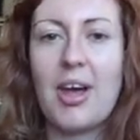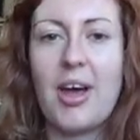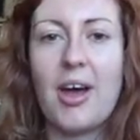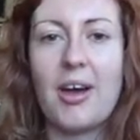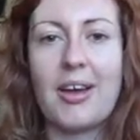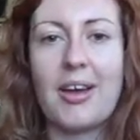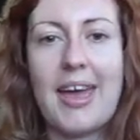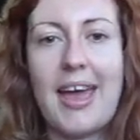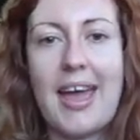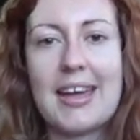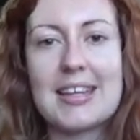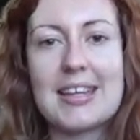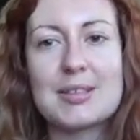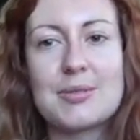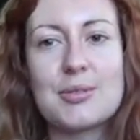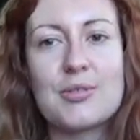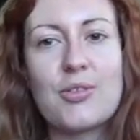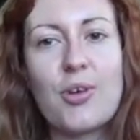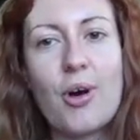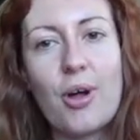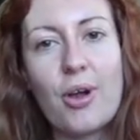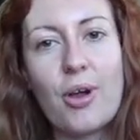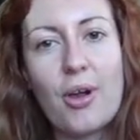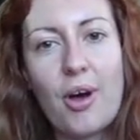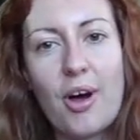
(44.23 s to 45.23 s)
Okay, so we've
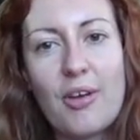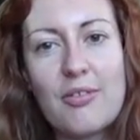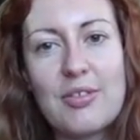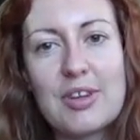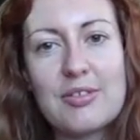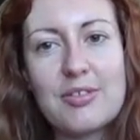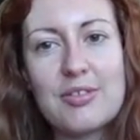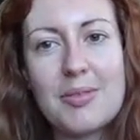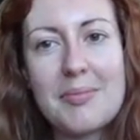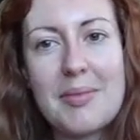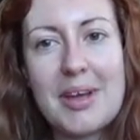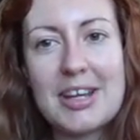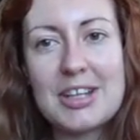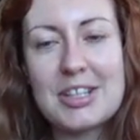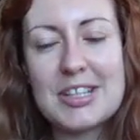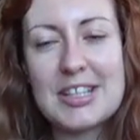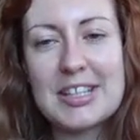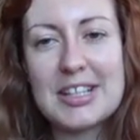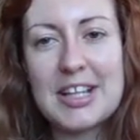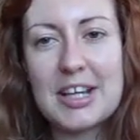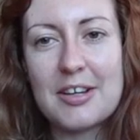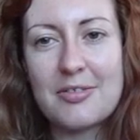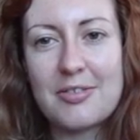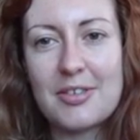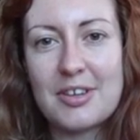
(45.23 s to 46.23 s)
got a lot of information in
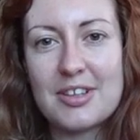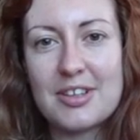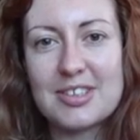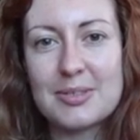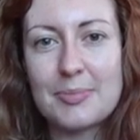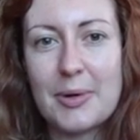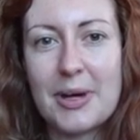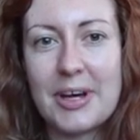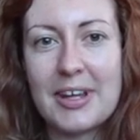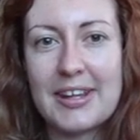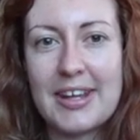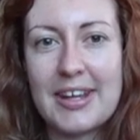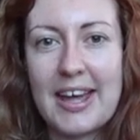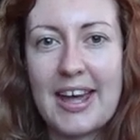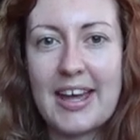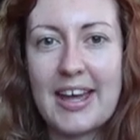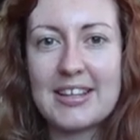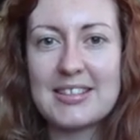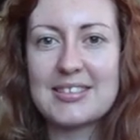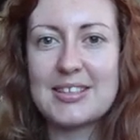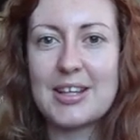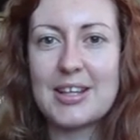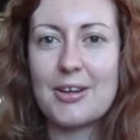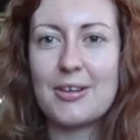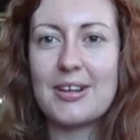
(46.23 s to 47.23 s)
that first part there,
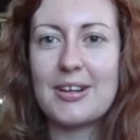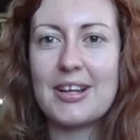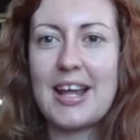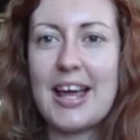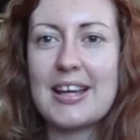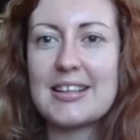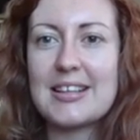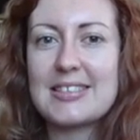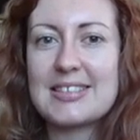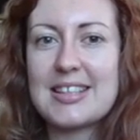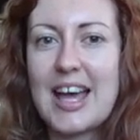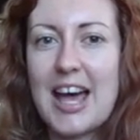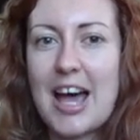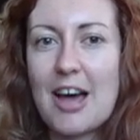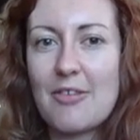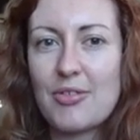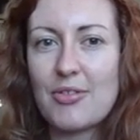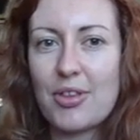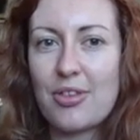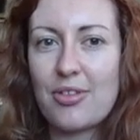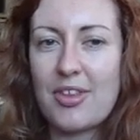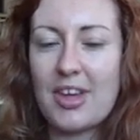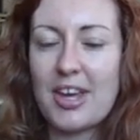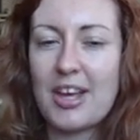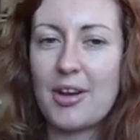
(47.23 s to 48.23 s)
so let's have a
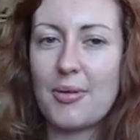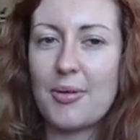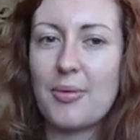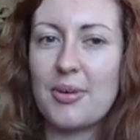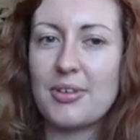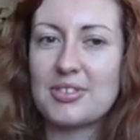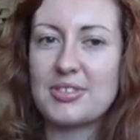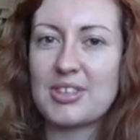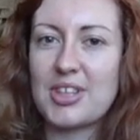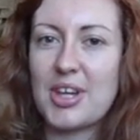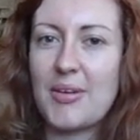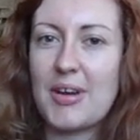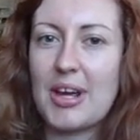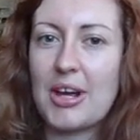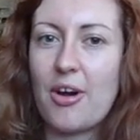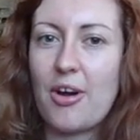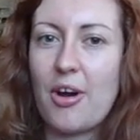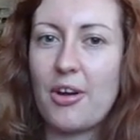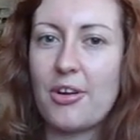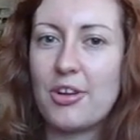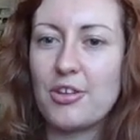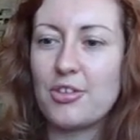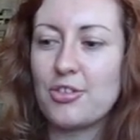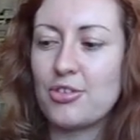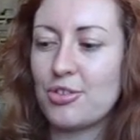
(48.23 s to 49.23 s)
think what's going
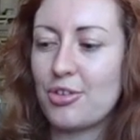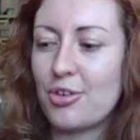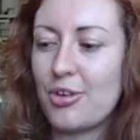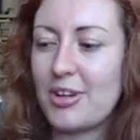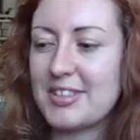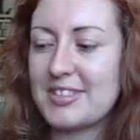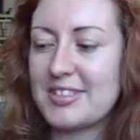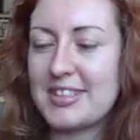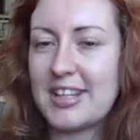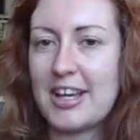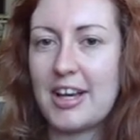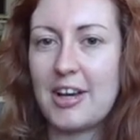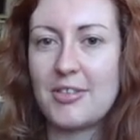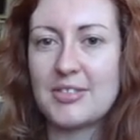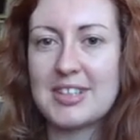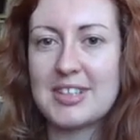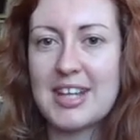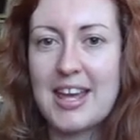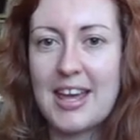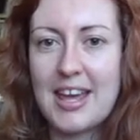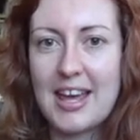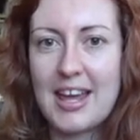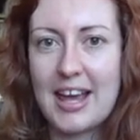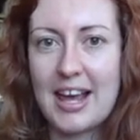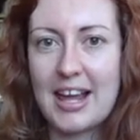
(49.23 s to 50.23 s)
on and draw ourselves
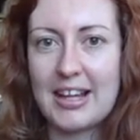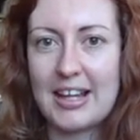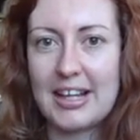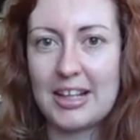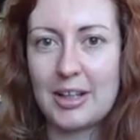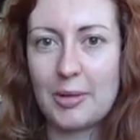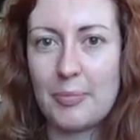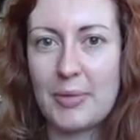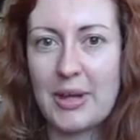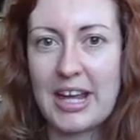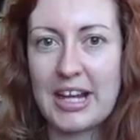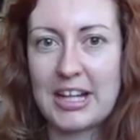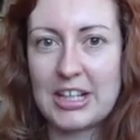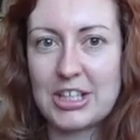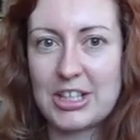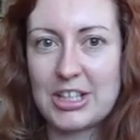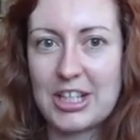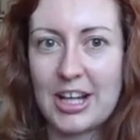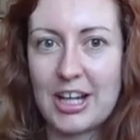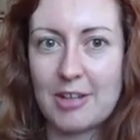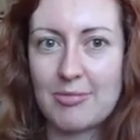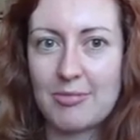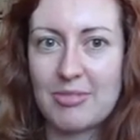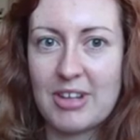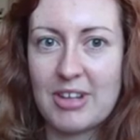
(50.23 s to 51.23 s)
a little picture.